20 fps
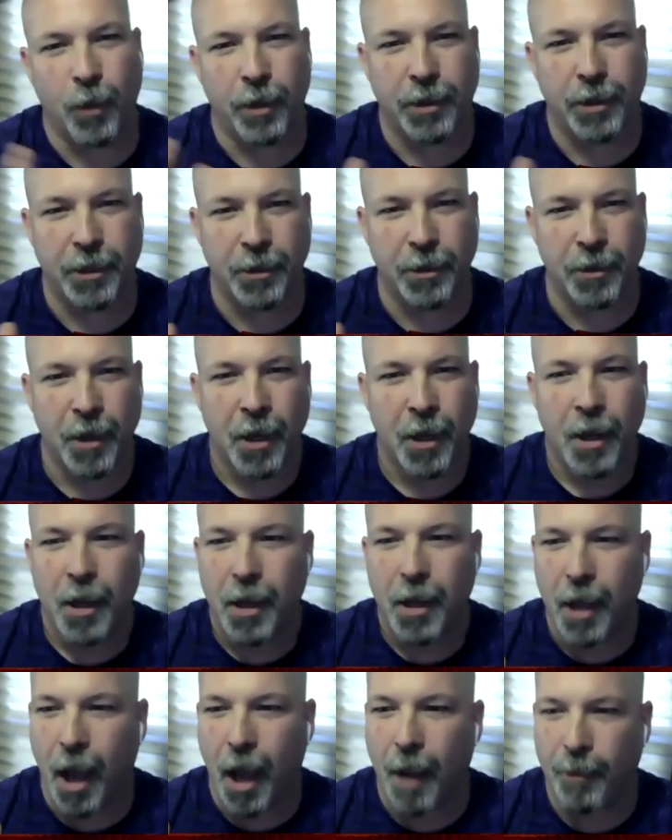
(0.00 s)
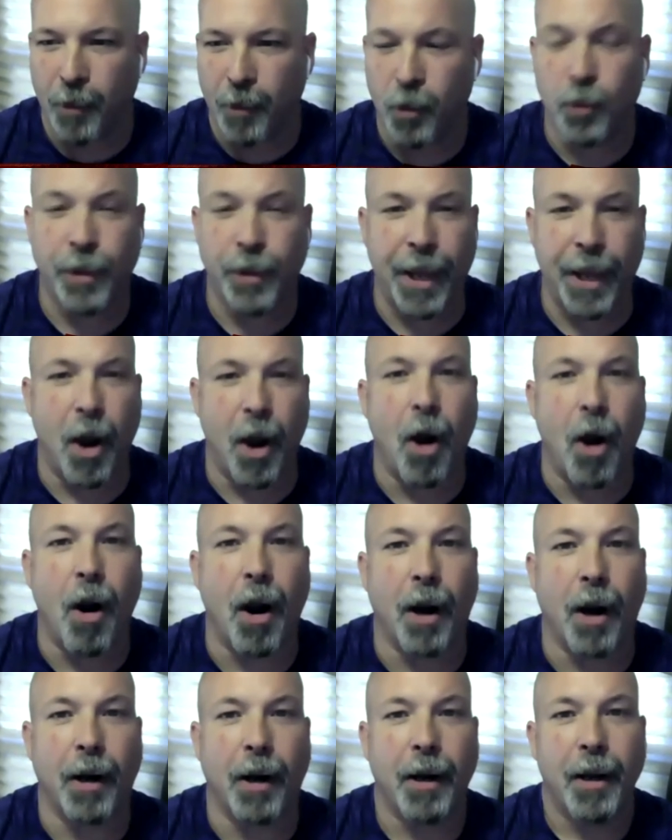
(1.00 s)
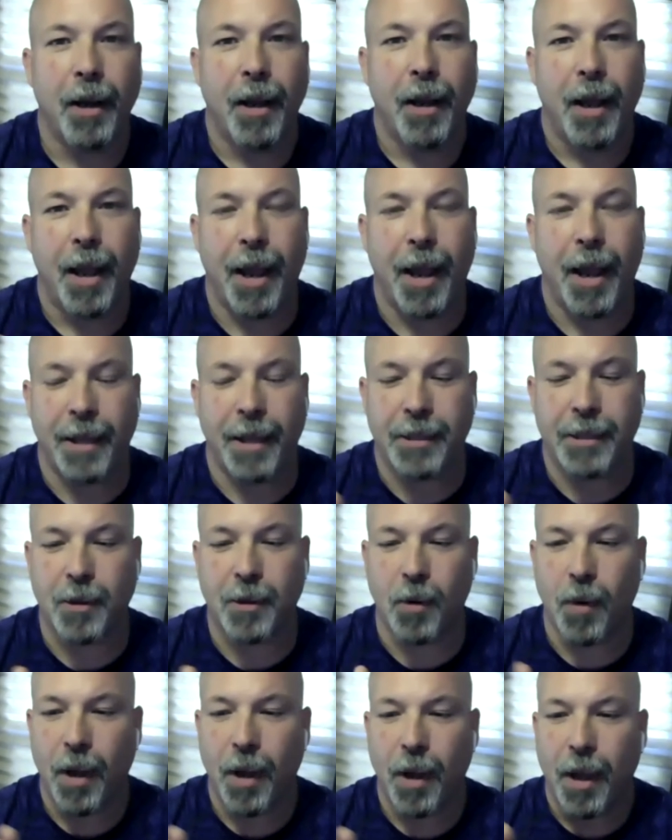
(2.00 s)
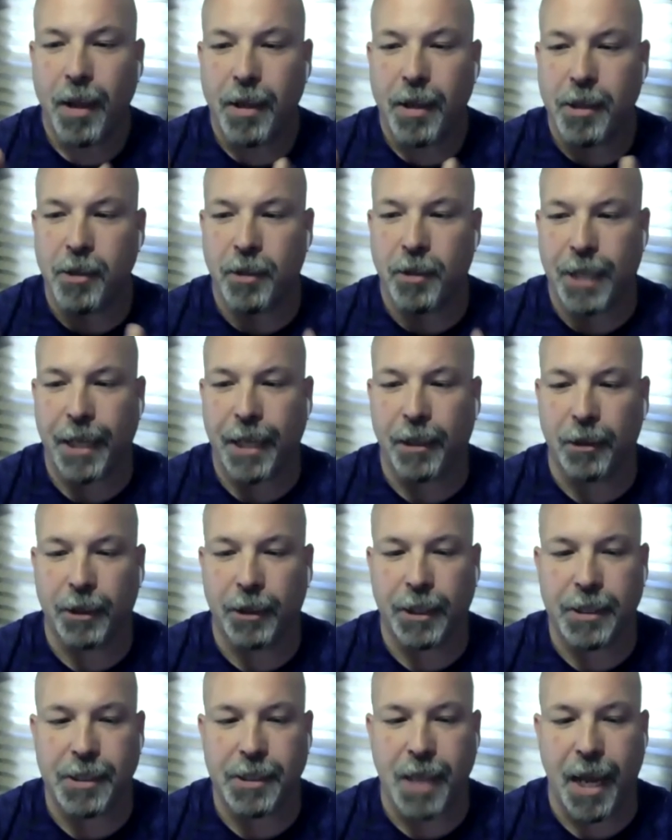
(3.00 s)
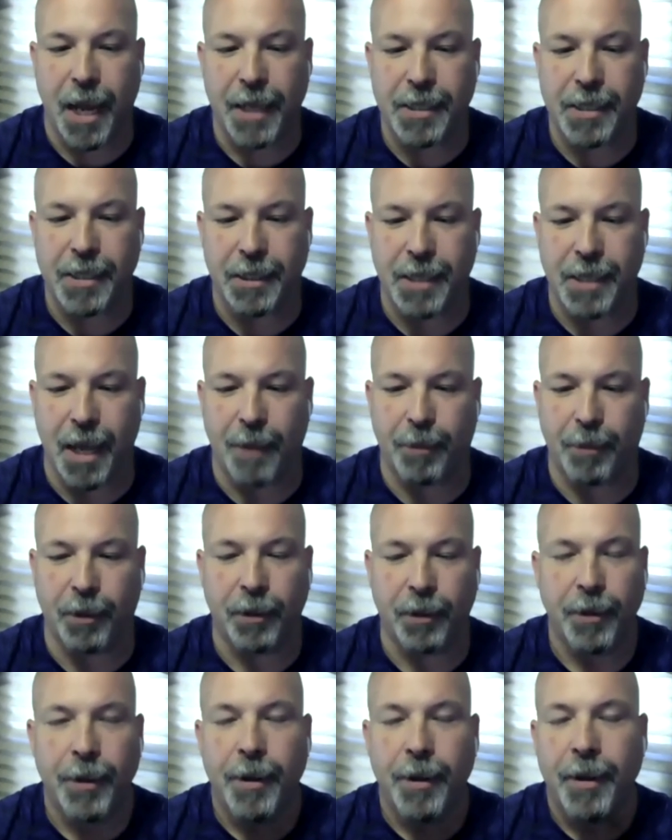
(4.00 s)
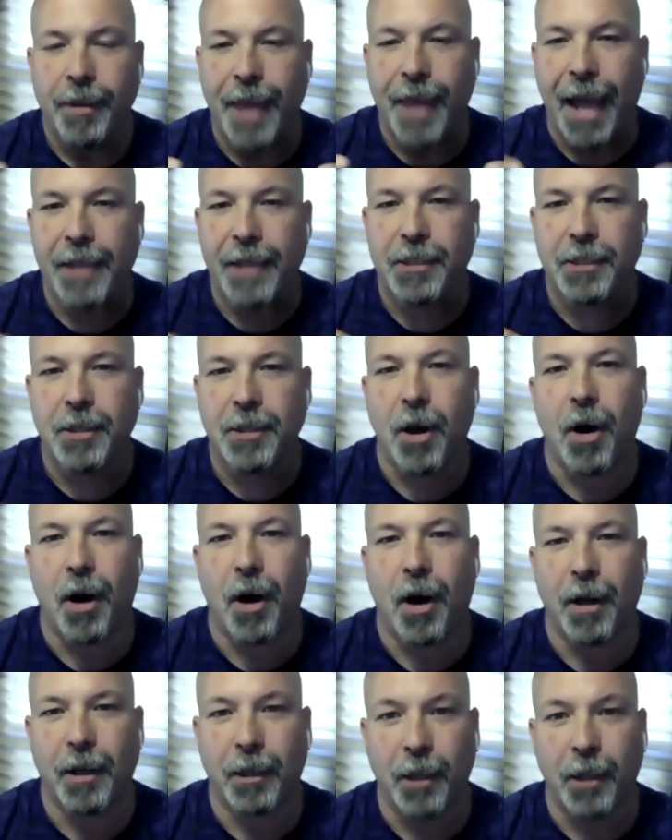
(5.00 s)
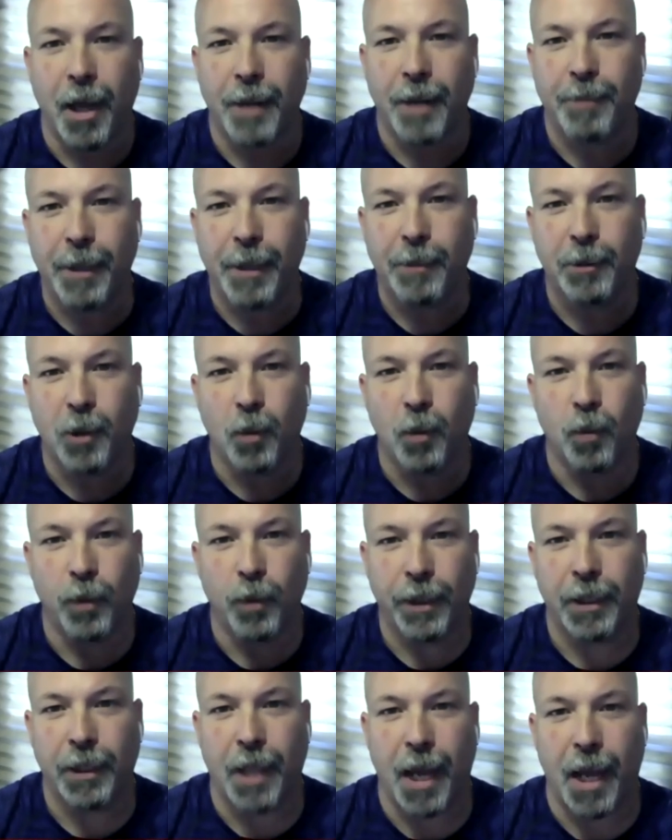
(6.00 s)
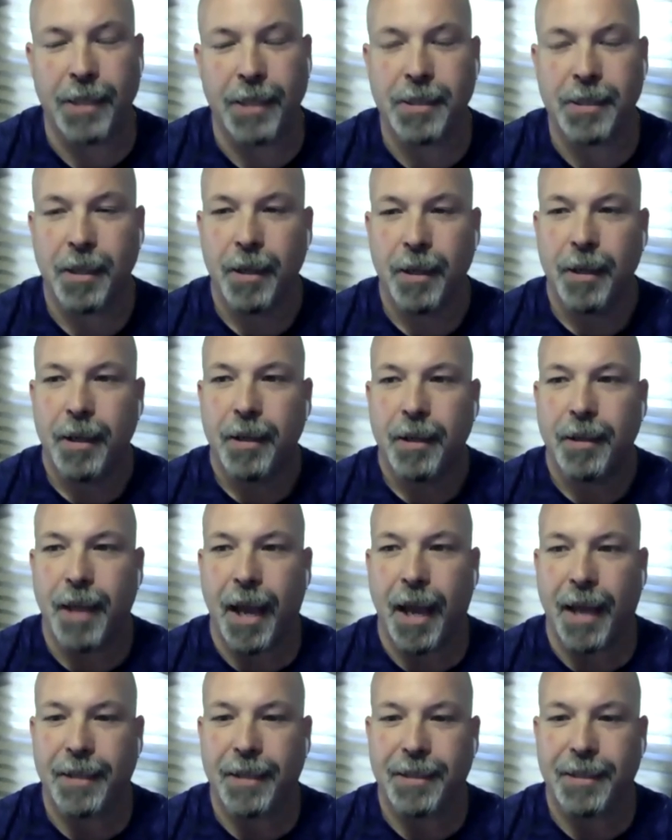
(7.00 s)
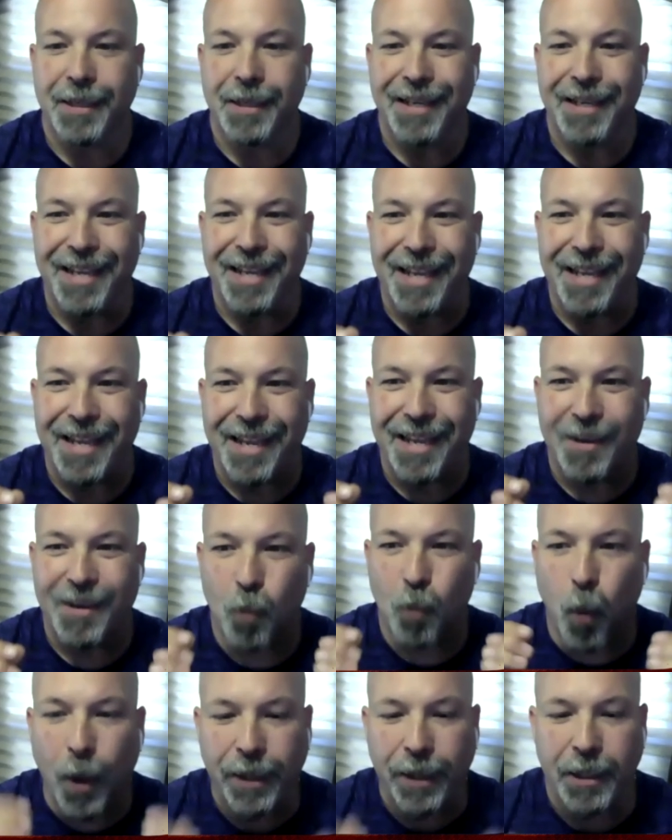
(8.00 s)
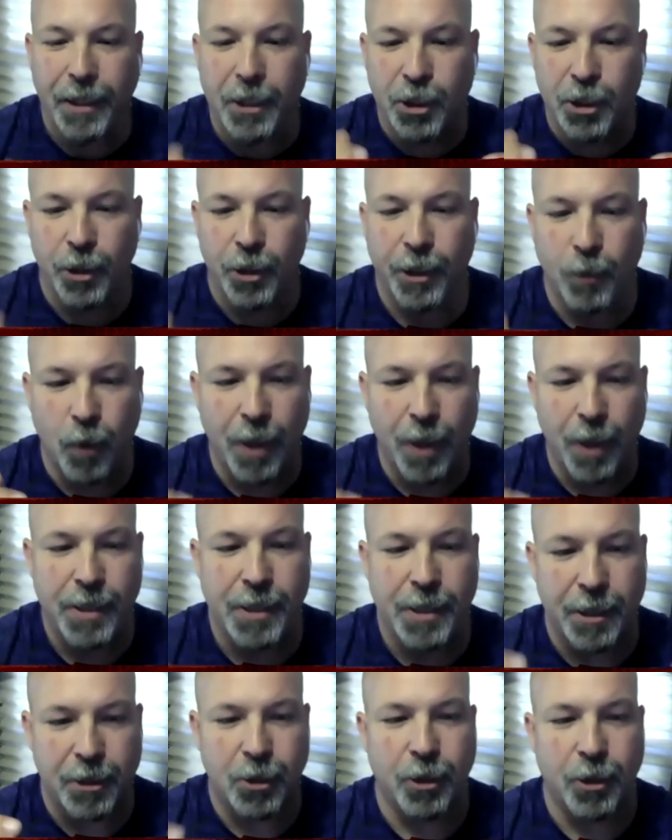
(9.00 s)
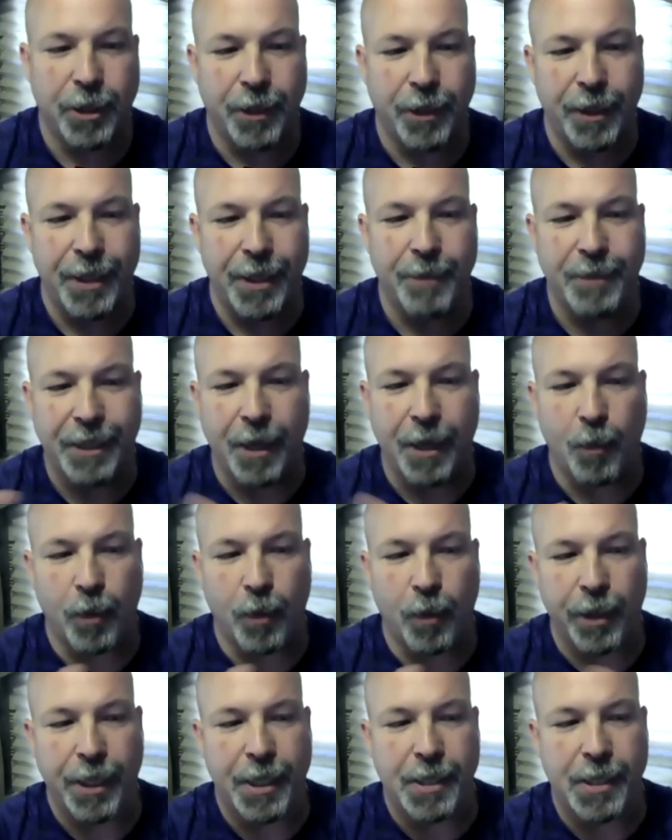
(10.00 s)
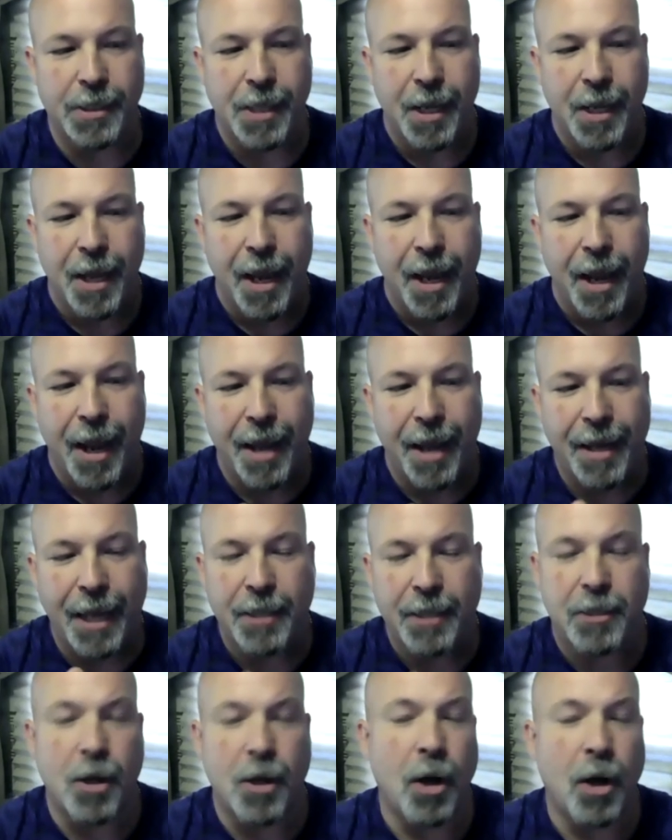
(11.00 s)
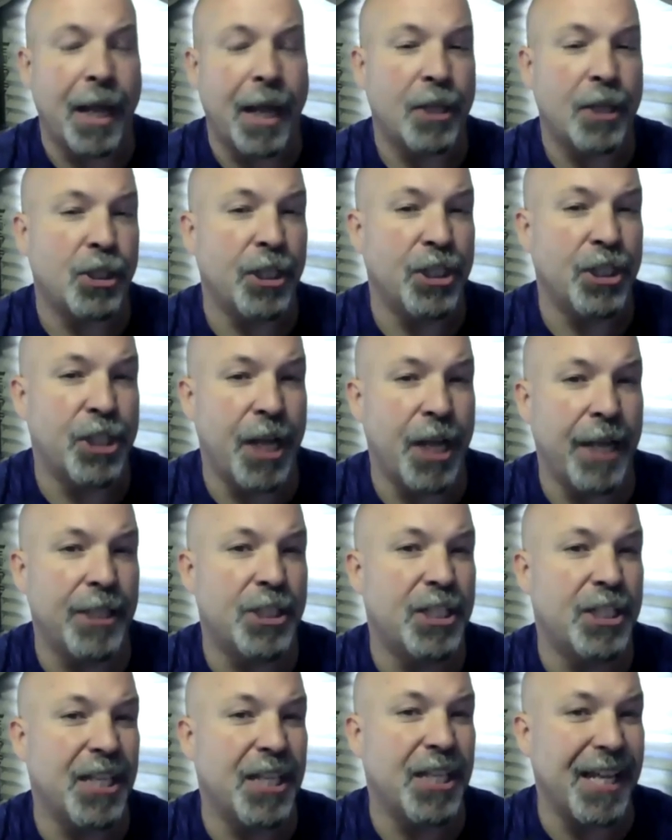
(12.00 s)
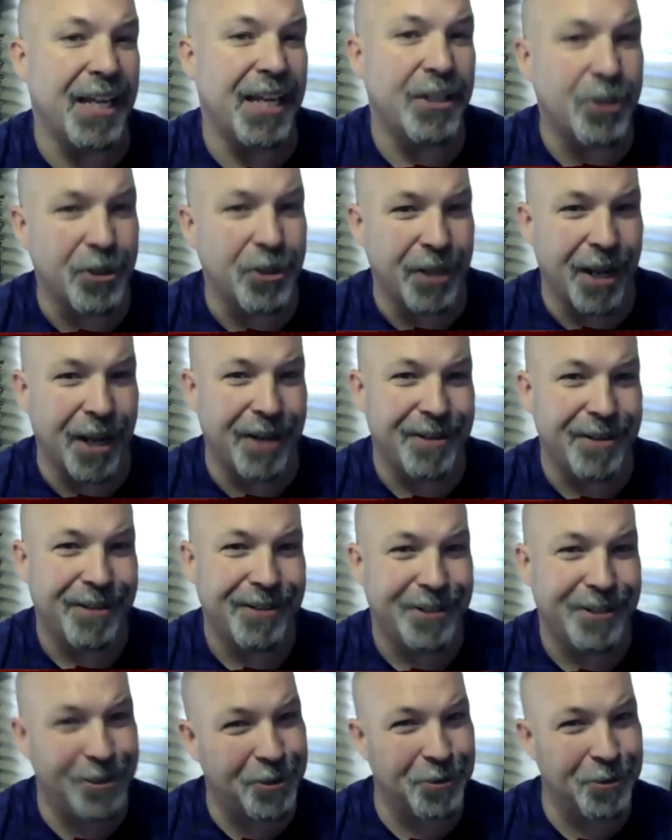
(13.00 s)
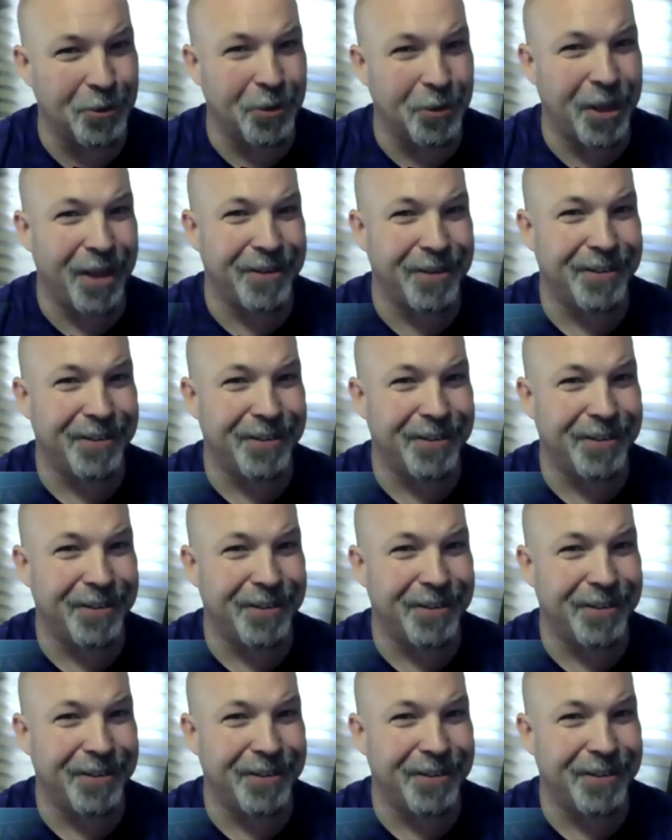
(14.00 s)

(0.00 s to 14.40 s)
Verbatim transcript: to um, who they are. And so you take a look at Psy as an example that song, a lot of people don't realize that what the journey was that took him to get where he is. And that song actually changed the internet. Did you know that?